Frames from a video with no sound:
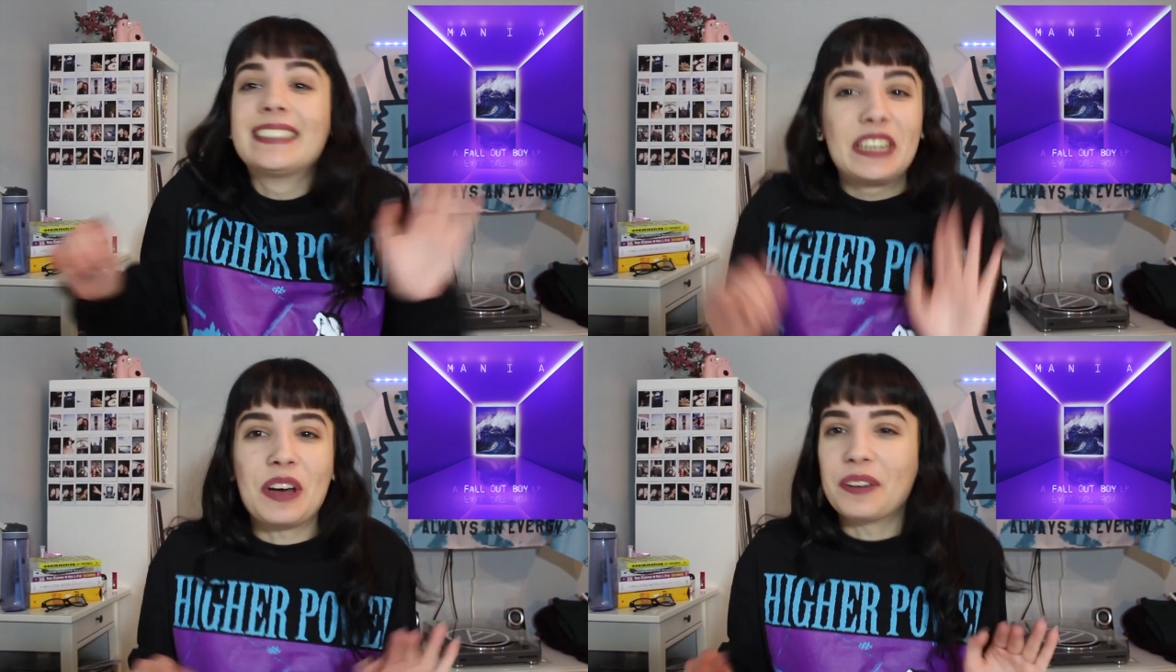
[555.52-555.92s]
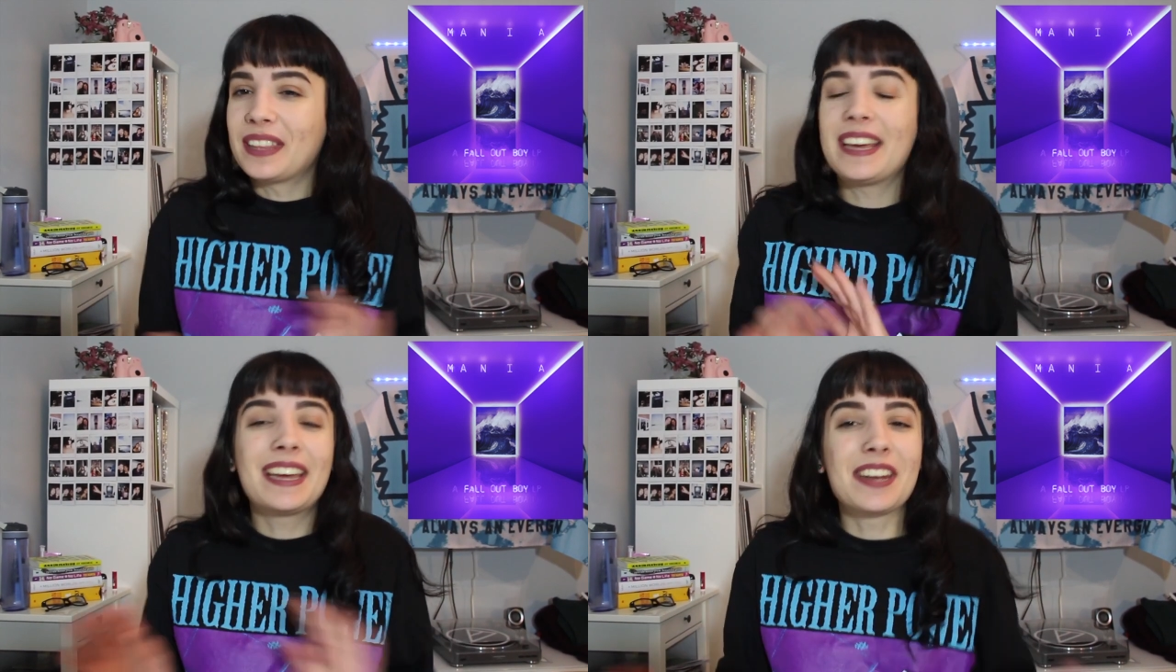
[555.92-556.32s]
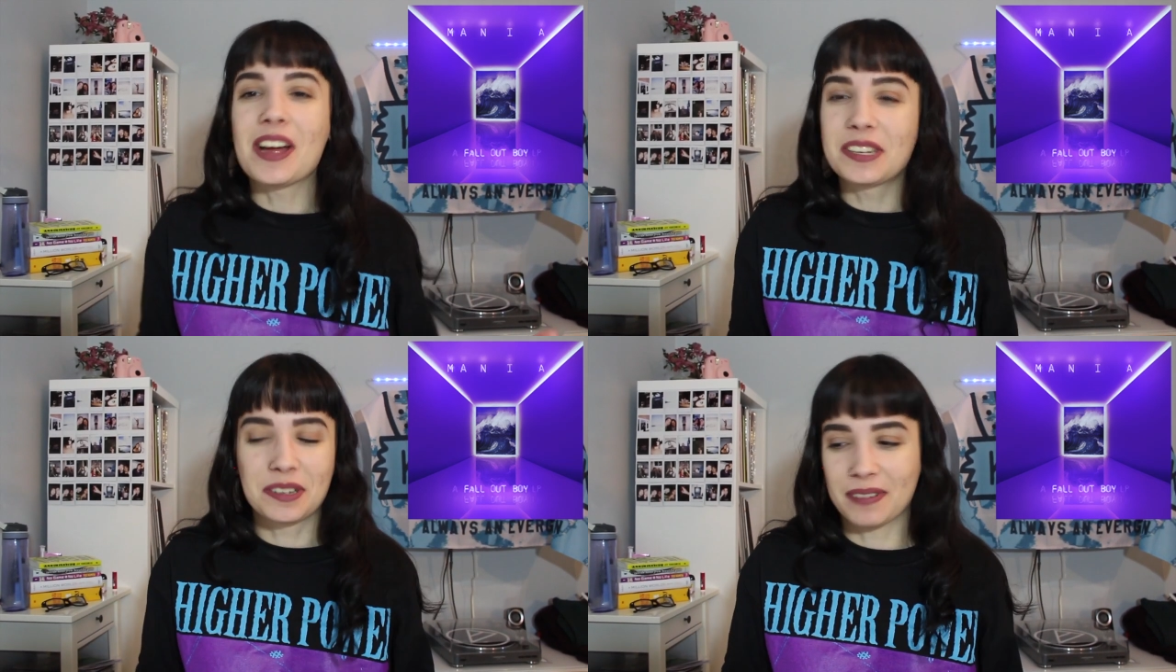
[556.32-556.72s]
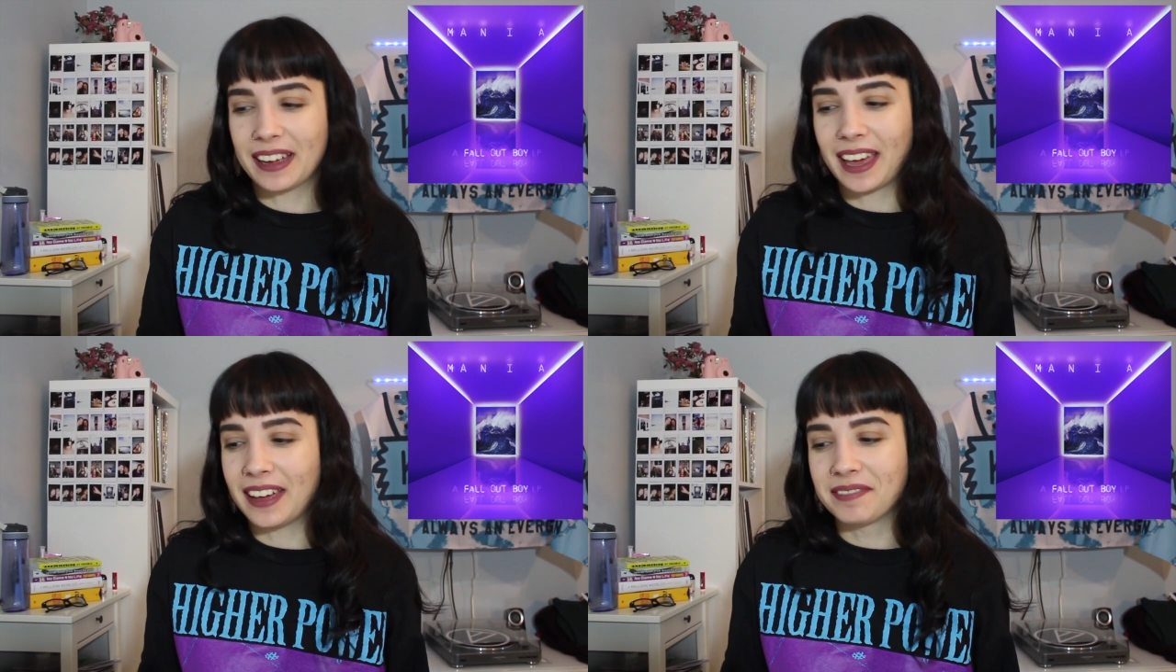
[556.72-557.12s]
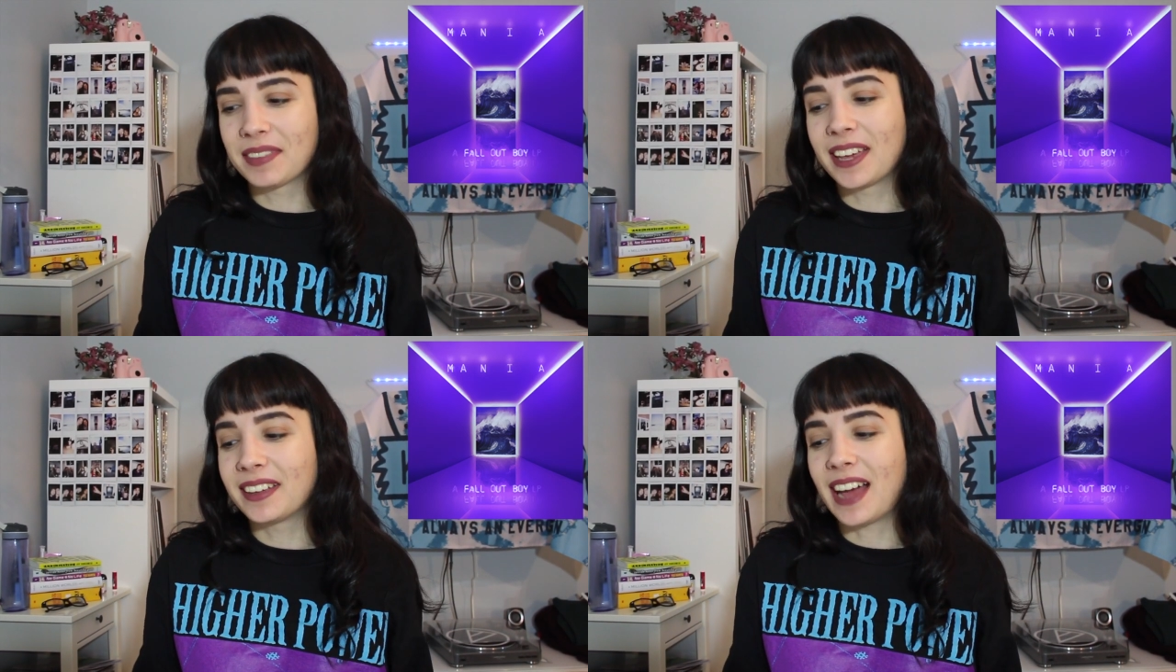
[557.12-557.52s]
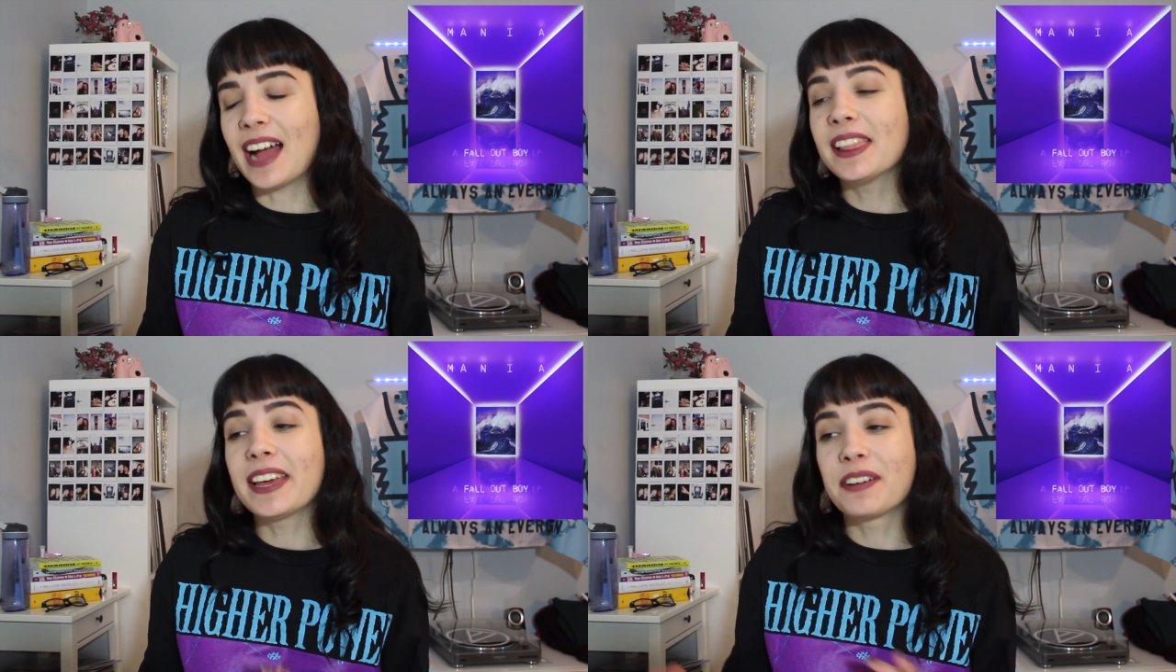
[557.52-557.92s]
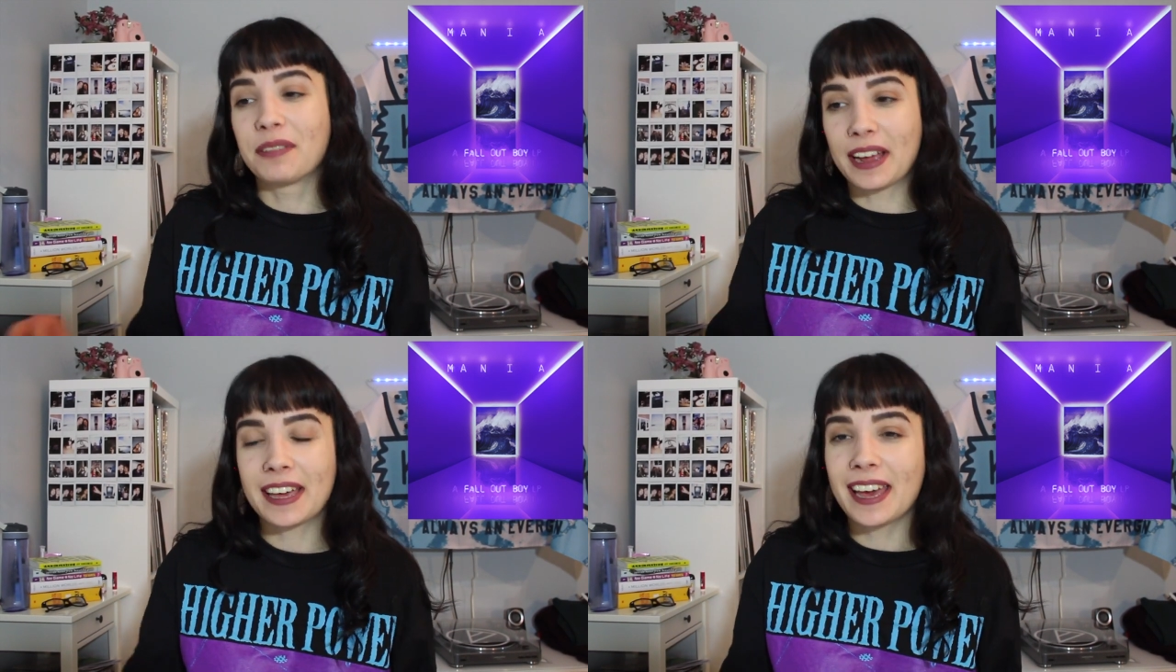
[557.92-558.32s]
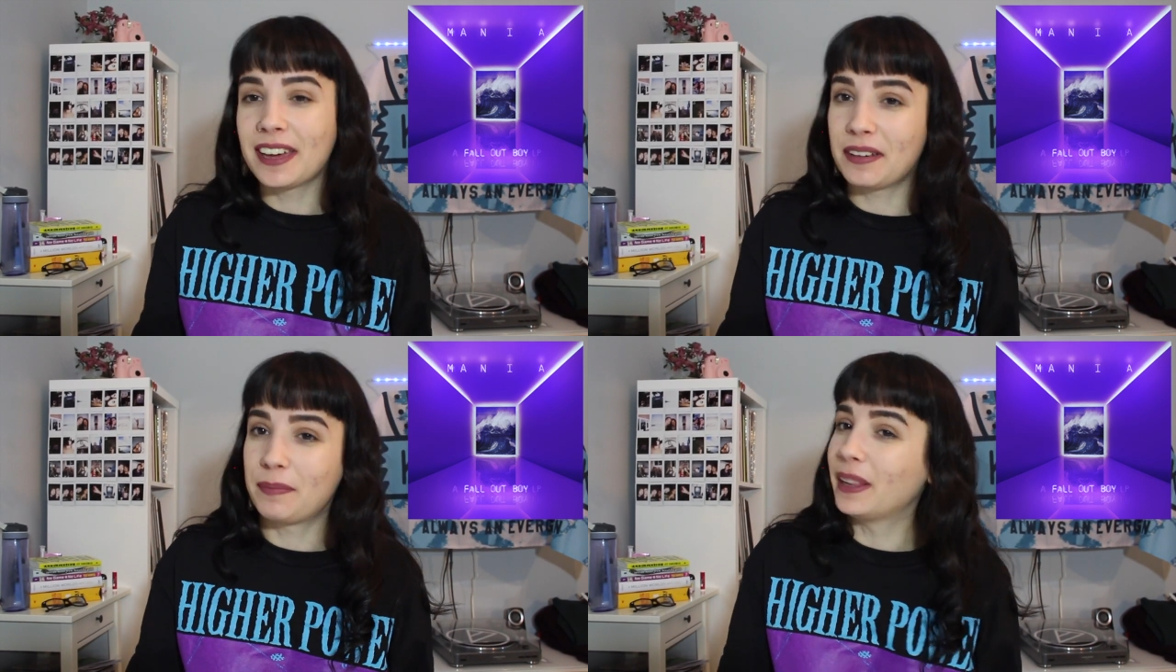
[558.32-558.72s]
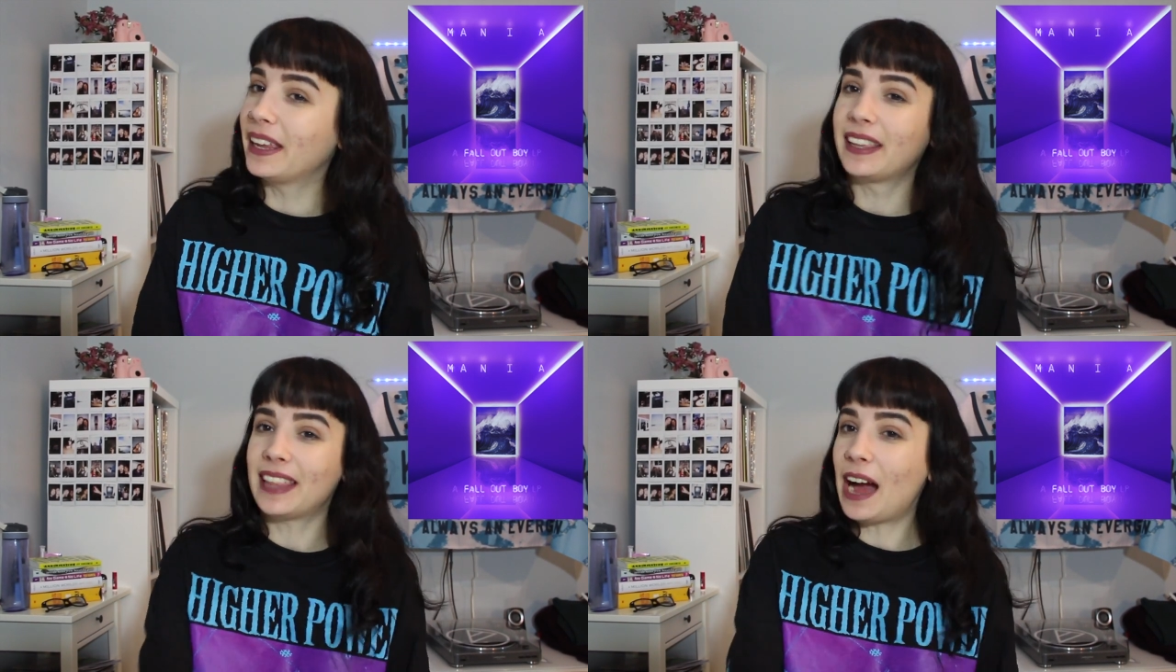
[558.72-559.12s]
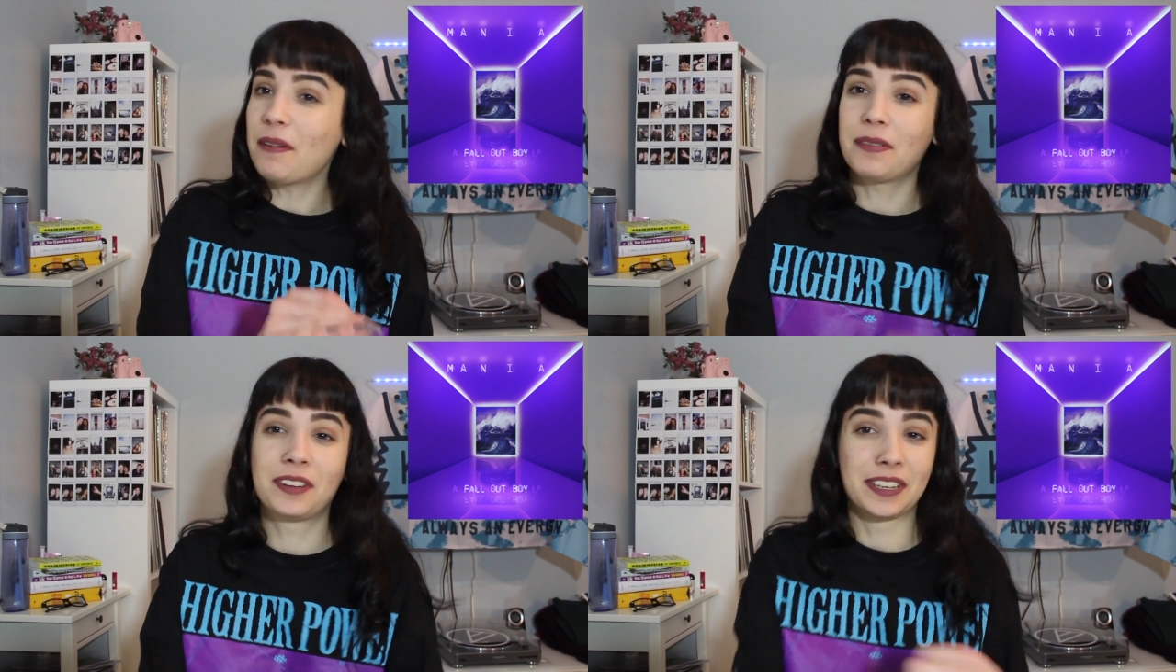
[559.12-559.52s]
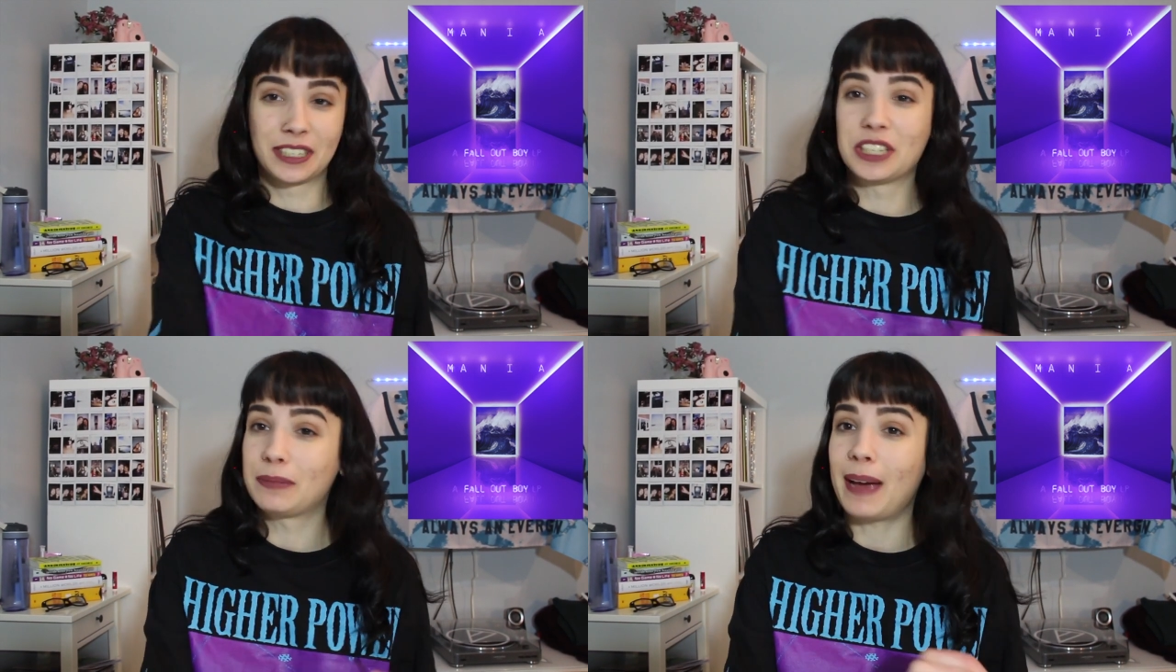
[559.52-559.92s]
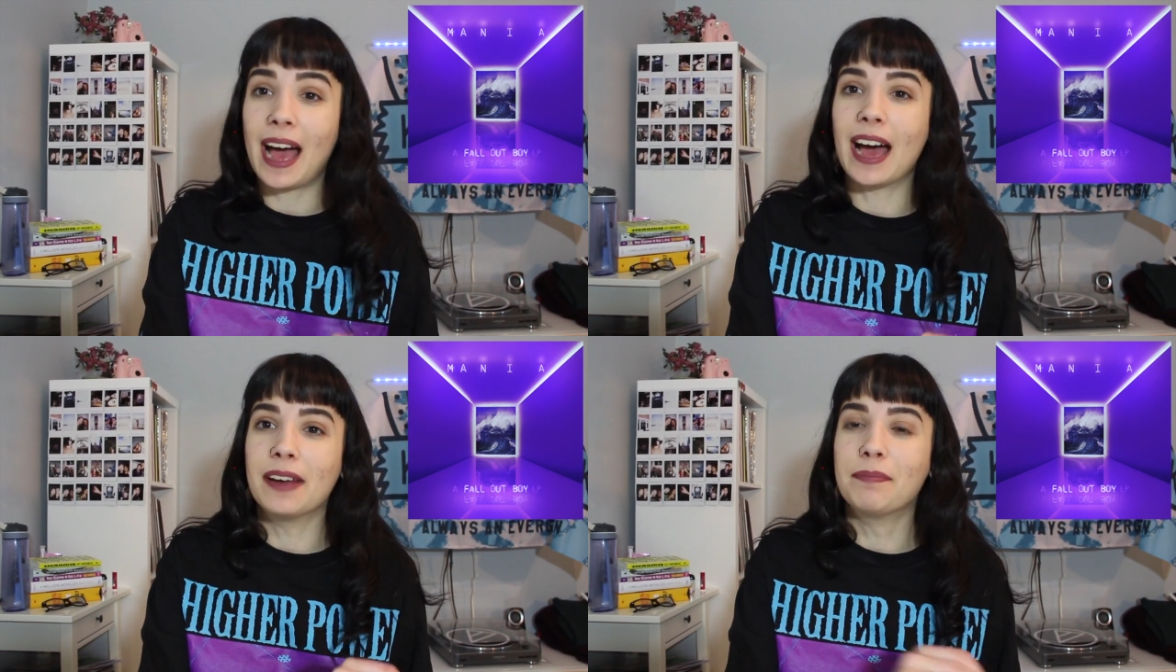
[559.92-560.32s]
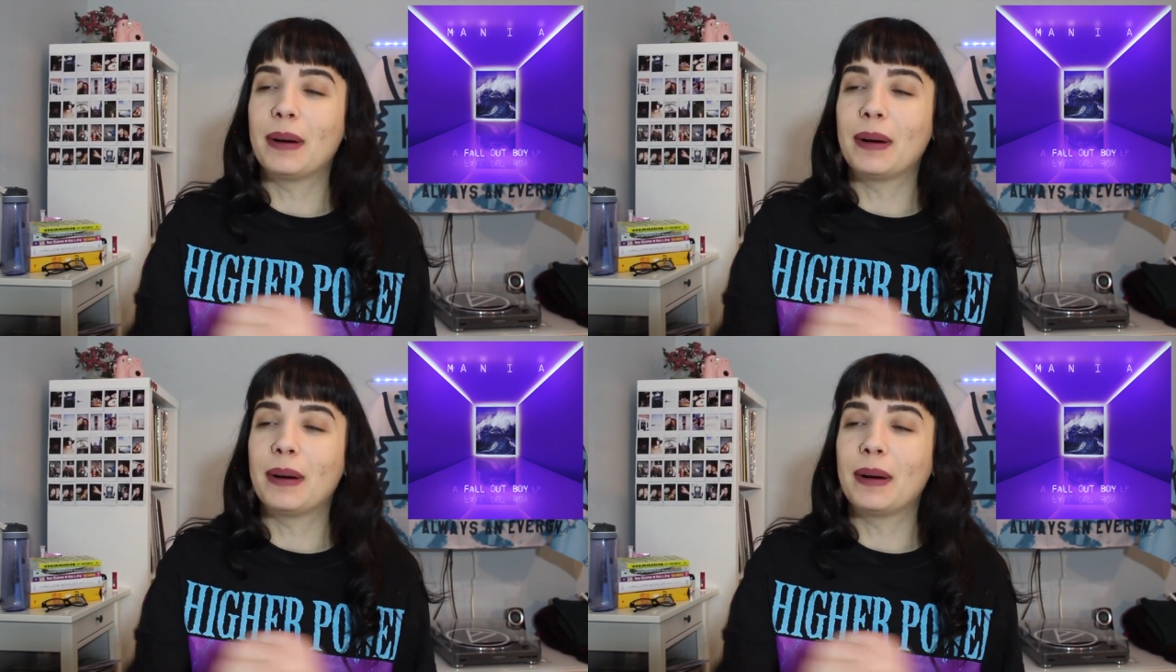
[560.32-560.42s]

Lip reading: no, they cannot do reggae. Like, I like reggae, but like that was just bad.